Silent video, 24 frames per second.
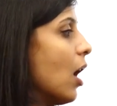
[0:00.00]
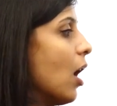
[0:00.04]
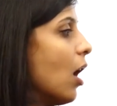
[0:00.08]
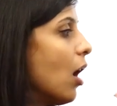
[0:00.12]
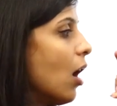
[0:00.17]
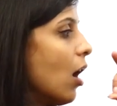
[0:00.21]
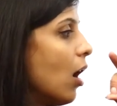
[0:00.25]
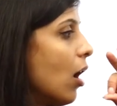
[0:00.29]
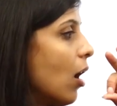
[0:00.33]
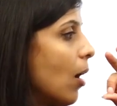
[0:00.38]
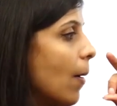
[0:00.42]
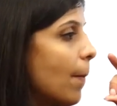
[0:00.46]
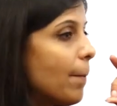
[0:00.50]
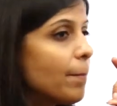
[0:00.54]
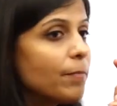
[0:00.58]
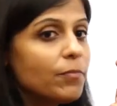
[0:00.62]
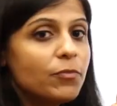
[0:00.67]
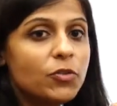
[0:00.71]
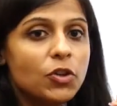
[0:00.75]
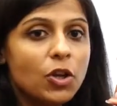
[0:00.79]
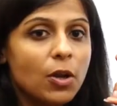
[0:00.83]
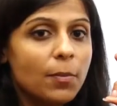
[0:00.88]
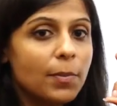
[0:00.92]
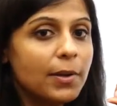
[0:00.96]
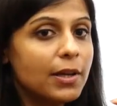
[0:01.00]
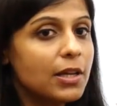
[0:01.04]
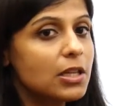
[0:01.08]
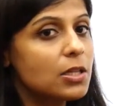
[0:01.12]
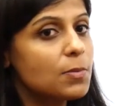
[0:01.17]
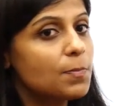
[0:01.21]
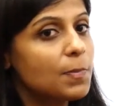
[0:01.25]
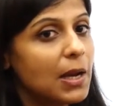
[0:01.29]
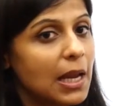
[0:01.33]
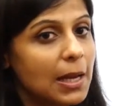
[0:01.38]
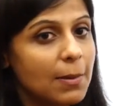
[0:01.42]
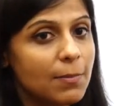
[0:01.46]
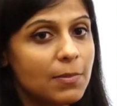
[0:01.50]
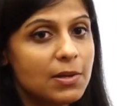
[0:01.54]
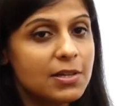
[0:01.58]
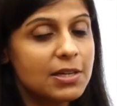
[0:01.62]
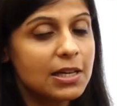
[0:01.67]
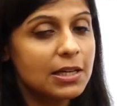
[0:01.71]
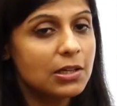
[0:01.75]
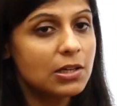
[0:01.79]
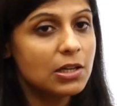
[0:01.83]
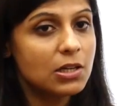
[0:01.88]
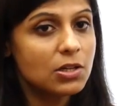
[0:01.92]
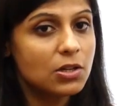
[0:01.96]
You know, because primary
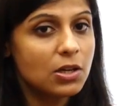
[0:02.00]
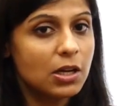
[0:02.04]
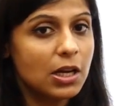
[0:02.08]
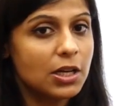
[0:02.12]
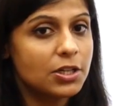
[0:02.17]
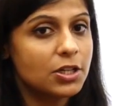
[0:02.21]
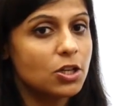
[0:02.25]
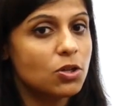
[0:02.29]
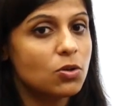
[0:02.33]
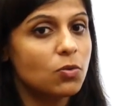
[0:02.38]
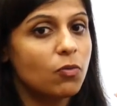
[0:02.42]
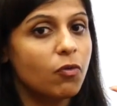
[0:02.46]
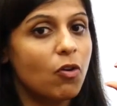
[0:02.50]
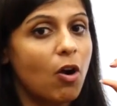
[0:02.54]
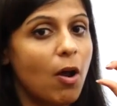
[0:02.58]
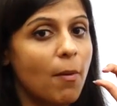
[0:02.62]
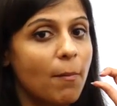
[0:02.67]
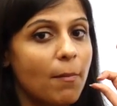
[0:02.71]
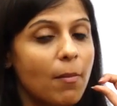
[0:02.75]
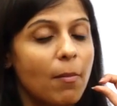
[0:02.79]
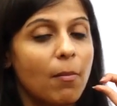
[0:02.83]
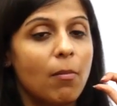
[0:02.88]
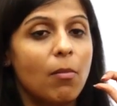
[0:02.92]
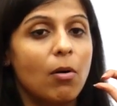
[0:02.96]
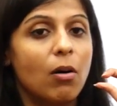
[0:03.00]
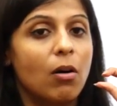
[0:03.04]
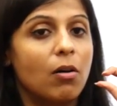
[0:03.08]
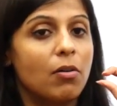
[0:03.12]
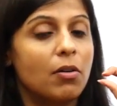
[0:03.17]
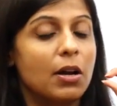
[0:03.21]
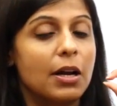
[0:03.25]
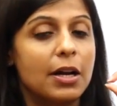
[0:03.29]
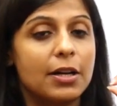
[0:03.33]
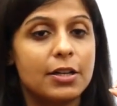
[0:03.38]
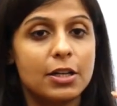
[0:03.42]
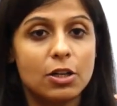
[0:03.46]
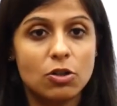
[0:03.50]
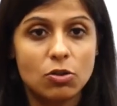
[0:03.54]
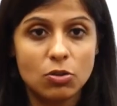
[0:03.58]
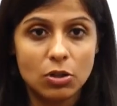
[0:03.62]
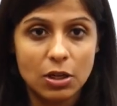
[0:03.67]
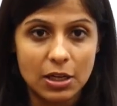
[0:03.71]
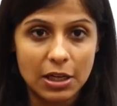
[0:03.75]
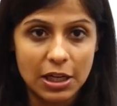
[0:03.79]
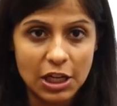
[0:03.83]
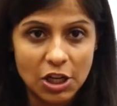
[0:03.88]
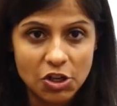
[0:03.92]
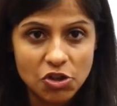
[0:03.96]
sector is related to
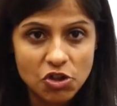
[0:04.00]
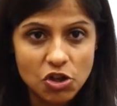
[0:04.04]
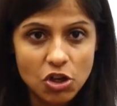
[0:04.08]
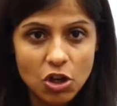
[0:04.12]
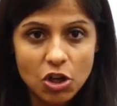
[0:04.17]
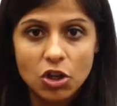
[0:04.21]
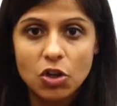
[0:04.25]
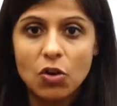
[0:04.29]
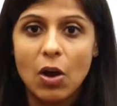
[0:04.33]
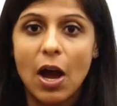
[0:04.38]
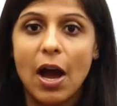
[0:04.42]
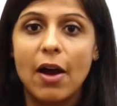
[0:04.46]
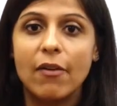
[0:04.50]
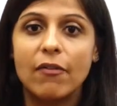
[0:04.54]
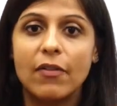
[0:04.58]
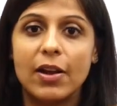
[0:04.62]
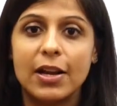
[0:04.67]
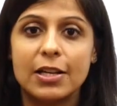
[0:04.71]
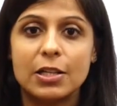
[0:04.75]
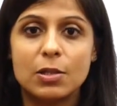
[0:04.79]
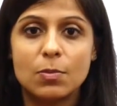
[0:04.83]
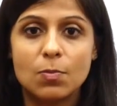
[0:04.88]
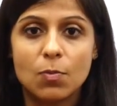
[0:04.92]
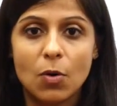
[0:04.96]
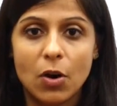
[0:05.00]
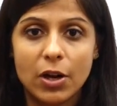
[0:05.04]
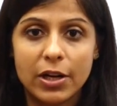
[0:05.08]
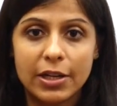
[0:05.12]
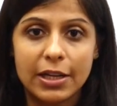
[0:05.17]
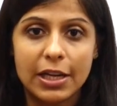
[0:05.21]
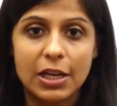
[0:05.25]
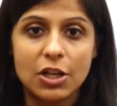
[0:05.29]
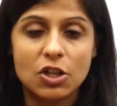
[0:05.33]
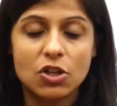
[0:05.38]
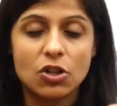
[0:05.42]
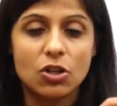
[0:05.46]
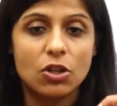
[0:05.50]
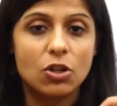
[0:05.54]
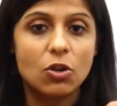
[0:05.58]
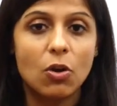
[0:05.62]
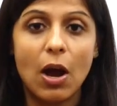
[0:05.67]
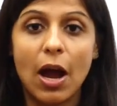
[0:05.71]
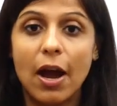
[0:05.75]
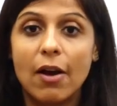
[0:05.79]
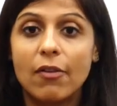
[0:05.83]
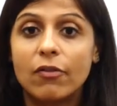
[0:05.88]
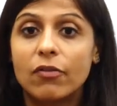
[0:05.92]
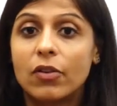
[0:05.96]
the nature. You have exploitation,
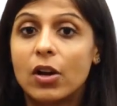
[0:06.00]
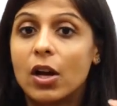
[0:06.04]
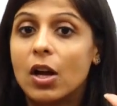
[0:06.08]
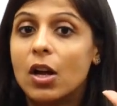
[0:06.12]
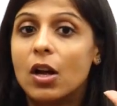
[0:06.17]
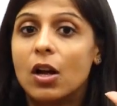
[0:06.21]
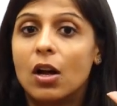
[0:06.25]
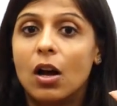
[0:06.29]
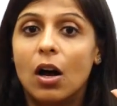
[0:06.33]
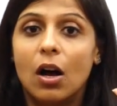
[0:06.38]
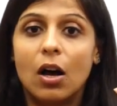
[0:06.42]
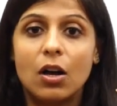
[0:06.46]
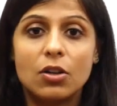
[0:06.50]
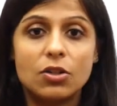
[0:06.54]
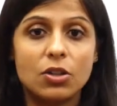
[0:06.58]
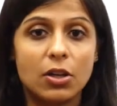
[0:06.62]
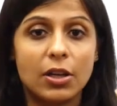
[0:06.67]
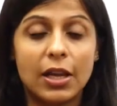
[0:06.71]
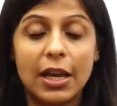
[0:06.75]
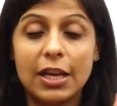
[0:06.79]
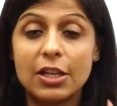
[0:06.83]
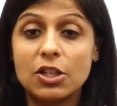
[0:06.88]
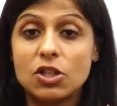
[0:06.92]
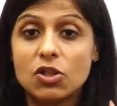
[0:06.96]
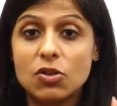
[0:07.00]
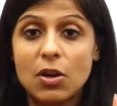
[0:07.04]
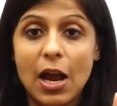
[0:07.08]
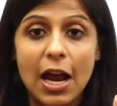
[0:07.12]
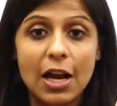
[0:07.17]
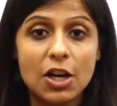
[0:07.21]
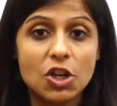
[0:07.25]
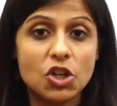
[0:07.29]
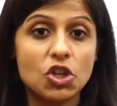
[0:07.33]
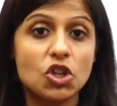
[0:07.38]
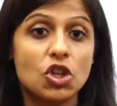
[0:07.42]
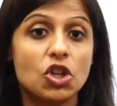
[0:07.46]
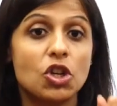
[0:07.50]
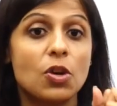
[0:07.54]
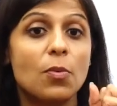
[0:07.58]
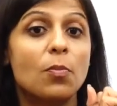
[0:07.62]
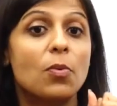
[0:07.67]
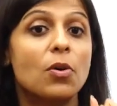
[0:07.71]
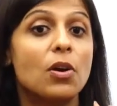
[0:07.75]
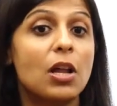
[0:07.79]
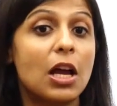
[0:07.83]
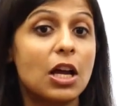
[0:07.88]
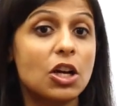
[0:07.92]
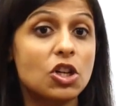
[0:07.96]
extraction,
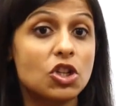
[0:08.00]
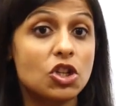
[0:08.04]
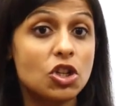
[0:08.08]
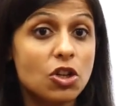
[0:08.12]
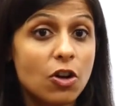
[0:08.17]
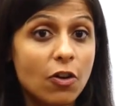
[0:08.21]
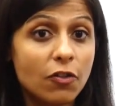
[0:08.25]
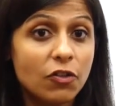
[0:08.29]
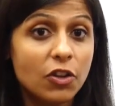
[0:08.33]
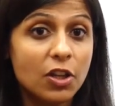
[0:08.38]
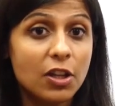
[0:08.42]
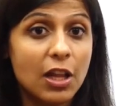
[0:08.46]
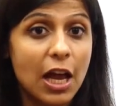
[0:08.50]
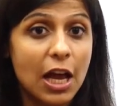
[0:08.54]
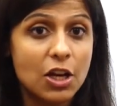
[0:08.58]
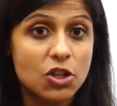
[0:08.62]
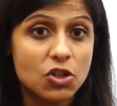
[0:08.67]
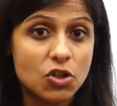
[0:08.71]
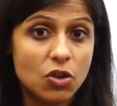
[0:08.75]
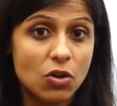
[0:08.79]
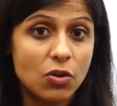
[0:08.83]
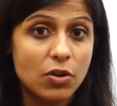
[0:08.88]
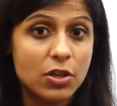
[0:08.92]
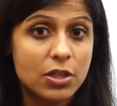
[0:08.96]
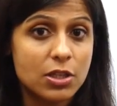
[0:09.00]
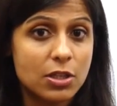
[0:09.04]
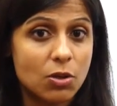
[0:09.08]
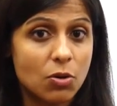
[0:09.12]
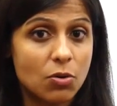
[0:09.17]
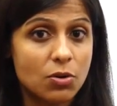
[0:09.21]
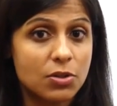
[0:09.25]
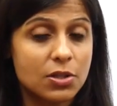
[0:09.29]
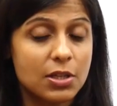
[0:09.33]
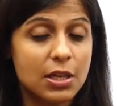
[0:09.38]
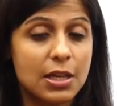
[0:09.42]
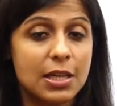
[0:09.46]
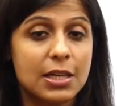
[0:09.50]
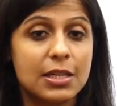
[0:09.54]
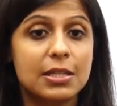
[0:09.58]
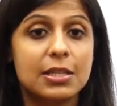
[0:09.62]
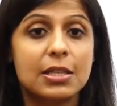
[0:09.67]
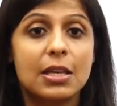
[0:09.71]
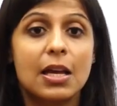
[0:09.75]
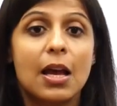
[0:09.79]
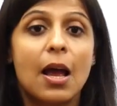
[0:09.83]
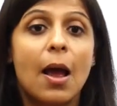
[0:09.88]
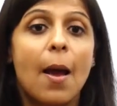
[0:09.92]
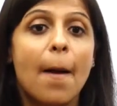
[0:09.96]
production of the natural
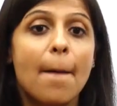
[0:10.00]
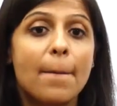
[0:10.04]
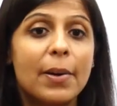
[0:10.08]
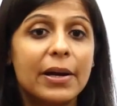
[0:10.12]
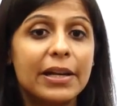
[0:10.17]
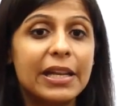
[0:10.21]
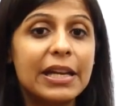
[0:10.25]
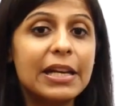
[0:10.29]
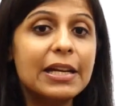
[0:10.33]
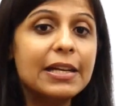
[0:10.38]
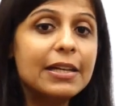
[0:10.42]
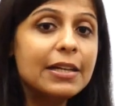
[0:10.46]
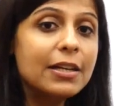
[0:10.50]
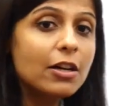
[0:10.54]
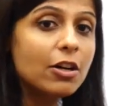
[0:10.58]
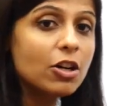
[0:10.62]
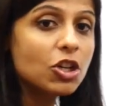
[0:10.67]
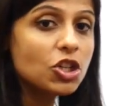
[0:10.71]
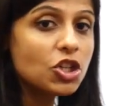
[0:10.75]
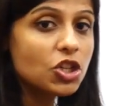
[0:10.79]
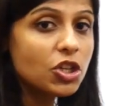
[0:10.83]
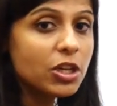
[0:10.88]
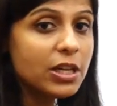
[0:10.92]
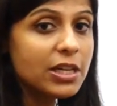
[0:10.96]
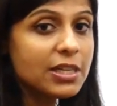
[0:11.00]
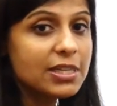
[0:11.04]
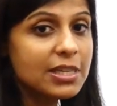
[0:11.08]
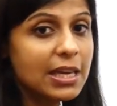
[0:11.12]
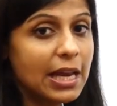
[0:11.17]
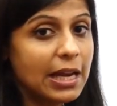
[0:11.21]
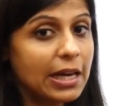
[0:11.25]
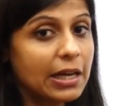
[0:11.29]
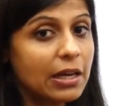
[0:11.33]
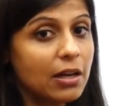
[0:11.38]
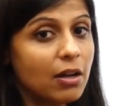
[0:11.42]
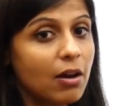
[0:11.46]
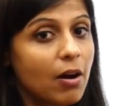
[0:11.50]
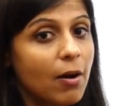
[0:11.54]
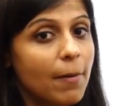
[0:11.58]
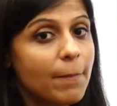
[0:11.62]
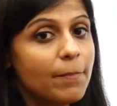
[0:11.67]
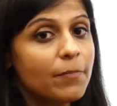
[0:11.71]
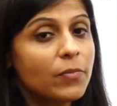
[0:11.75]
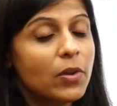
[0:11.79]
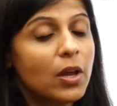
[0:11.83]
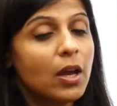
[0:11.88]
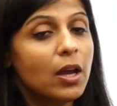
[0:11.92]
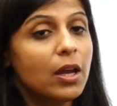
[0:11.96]
resources. But in tertiary
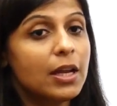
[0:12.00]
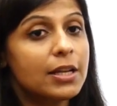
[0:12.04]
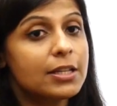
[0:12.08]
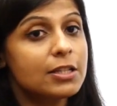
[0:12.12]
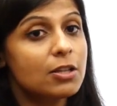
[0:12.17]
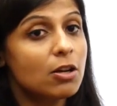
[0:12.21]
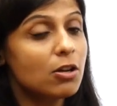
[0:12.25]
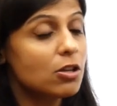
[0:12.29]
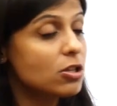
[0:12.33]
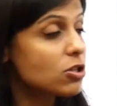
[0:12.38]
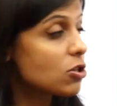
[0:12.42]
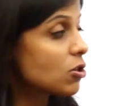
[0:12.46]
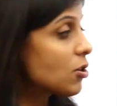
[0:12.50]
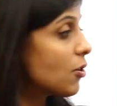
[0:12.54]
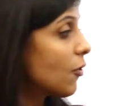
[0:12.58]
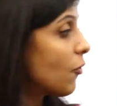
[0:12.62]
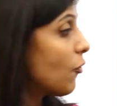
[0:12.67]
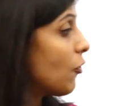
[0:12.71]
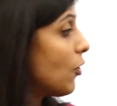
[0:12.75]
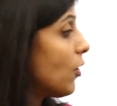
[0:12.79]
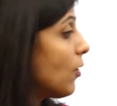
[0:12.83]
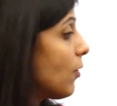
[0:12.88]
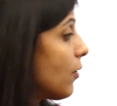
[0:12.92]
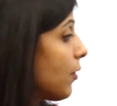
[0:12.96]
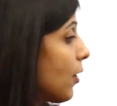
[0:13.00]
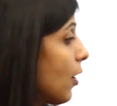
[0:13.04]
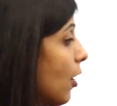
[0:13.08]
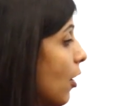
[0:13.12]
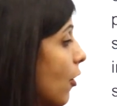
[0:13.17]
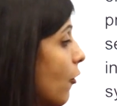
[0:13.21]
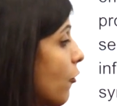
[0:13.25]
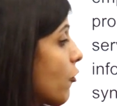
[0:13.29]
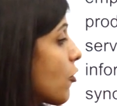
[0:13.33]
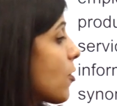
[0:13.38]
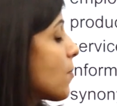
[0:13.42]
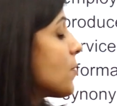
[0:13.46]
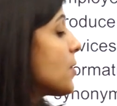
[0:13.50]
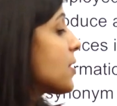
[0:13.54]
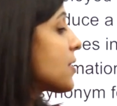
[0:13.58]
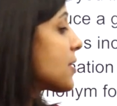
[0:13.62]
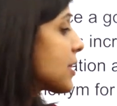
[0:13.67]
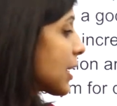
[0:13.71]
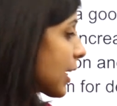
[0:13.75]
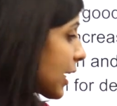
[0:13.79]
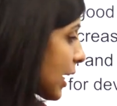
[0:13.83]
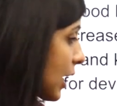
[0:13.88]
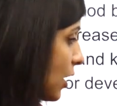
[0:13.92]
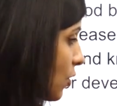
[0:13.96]
sector, it's also different from the
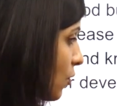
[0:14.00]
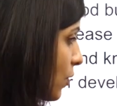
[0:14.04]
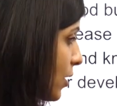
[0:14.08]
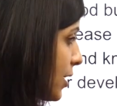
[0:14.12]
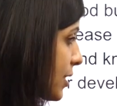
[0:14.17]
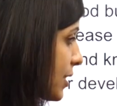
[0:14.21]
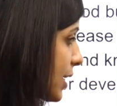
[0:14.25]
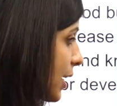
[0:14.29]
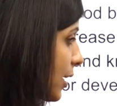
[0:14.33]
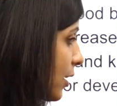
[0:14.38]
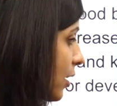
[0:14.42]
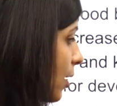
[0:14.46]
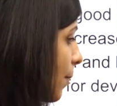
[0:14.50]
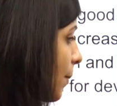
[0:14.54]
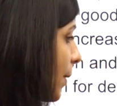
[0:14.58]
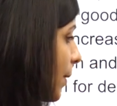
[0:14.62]
secondary sector,